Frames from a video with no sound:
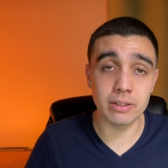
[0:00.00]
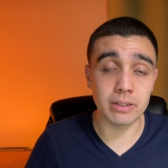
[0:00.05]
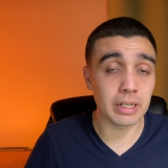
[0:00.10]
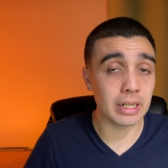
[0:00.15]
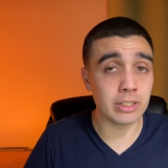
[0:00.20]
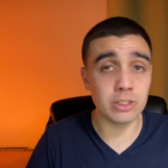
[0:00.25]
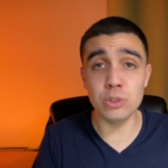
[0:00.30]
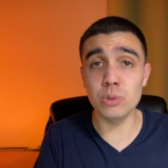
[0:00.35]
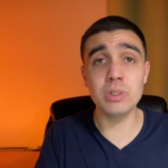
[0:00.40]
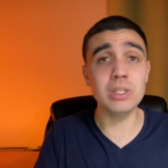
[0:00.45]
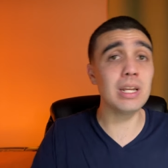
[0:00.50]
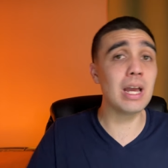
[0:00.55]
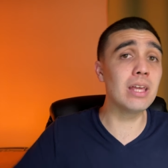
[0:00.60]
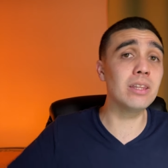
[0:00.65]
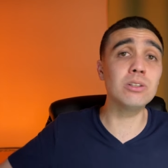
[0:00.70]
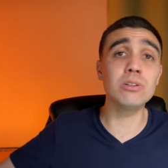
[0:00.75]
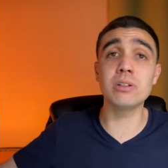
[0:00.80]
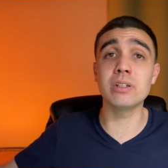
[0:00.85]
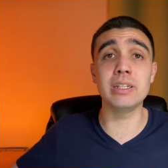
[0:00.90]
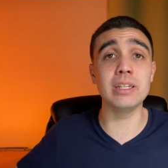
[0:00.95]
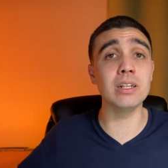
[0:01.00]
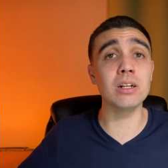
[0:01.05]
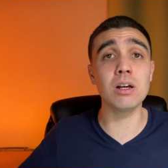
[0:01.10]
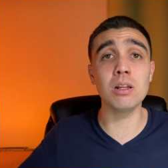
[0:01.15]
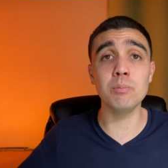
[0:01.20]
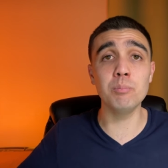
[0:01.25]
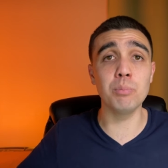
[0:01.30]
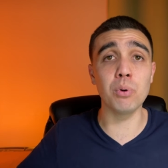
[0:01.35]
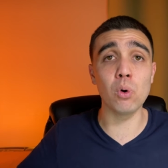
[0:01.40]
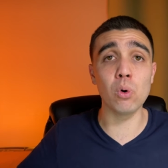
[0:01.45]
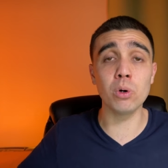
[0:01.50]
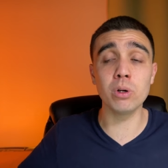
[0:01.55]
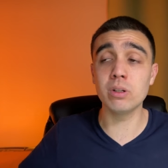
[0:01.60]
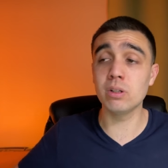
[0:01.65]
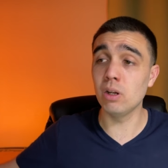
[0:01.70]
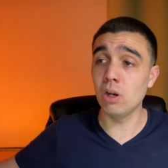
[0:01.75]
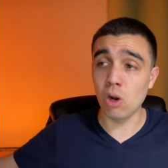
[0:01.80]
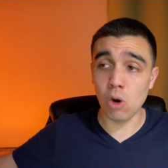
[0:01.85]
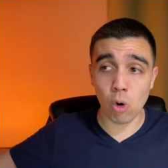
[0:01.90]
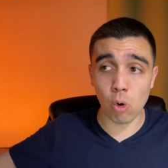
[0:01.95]
and you can either get on
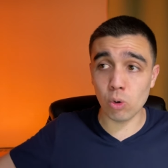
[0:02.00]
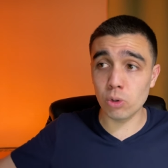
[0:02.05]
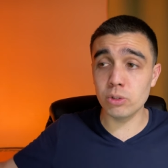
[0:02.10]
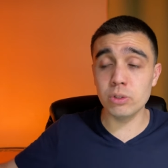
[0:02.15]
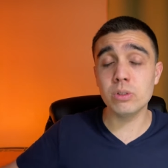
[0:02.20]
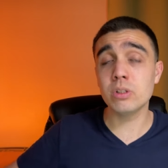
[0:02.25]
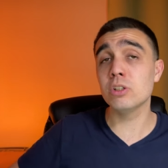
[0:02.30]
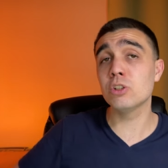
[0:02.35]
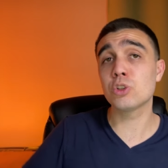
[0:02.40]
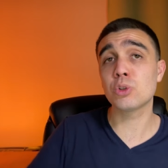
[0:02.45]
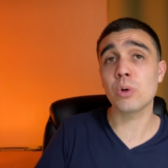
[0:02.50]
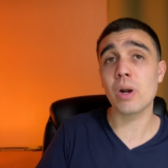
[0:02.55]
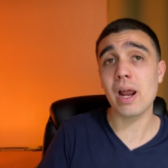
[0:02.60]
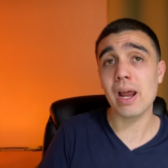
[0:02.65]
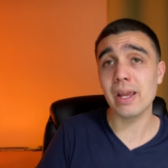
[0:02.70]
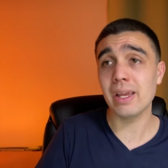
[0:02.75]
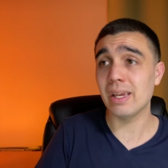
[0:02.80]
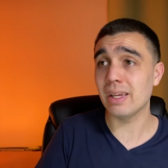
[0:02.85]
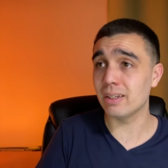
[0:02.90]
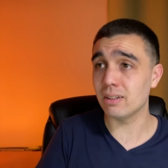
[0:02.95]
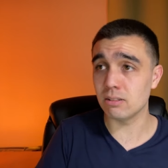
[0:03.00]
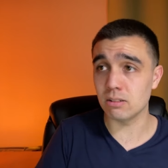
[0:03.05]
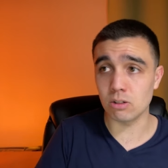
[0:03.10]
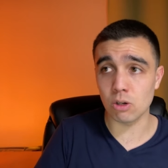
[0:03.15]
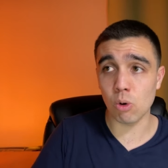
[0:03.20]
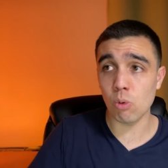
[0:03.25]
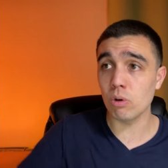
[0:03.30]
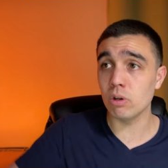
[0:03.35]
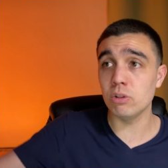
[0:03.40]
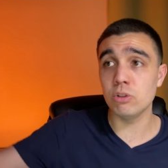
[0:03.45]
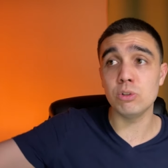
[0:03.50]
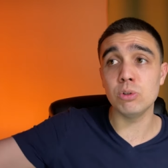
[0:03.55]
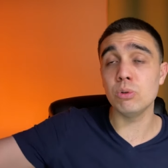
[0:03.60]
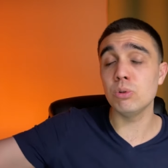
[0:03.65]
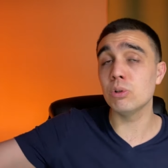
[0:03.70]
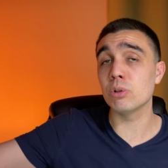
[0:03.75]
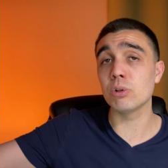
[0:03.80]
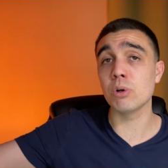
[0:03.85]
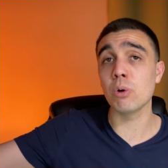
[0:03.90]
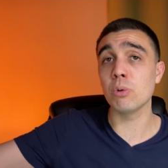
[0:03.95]
board or you can try and go and do
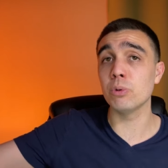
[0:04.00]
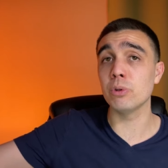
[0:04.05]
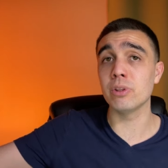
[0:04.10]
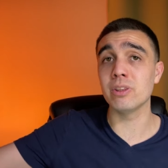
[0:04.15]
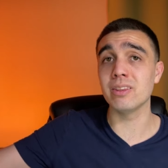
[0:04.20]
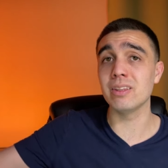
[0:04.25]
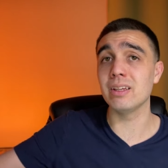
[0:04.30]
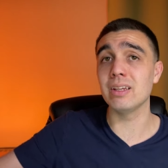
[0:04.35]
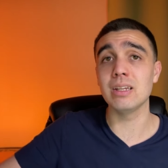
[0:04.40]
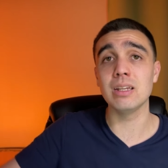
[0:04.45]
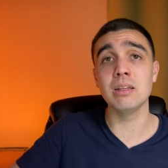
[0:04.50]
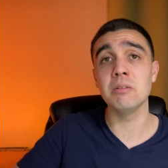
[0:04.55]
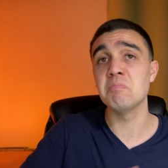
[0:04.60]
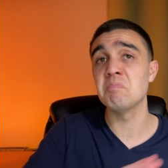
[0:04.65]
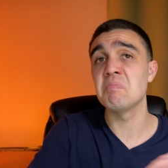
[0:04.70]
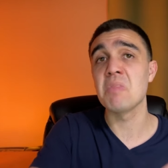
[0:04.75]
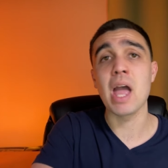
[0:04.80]
your own thing.